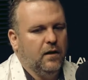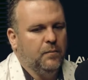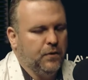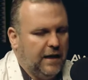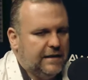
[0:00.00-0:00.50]

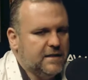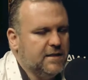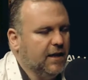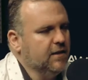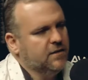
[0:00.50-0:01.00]
applied the
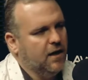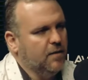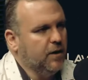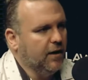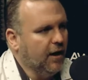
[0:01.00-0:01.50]
second
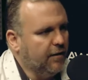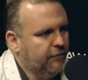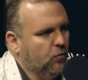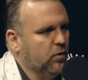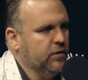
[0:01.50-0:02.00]
time, and I got
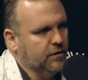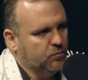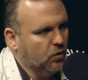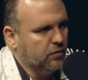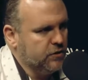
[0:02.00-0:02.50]
14
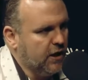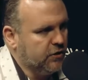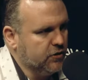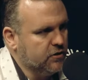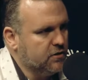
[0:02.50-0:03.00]
more
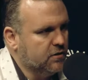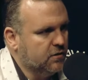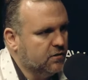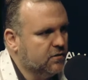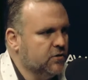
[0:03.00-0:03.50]
rejections.
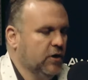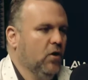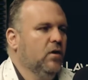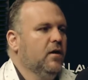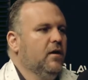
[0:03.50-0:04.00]

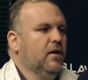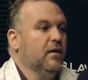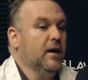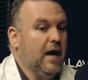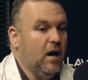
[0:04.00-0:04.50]
So
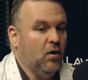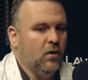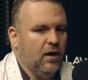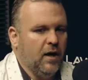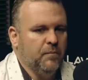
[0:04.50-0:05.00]

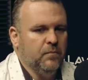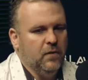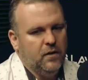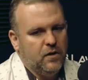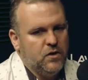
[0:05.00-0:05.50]
now I'm
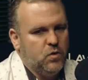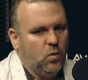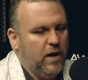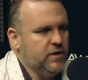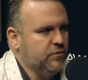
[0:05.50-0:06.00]

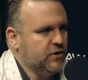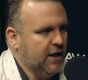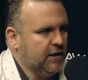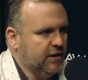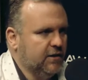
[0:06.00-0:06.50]
twice
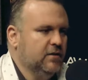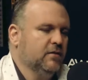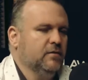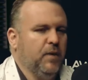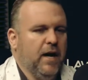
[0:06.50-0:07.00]
rejected.
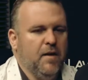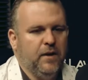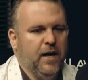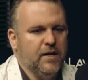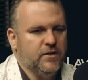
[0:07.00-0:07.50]
My
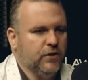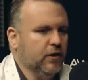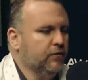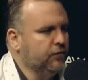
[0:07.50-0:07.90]
MCATs are good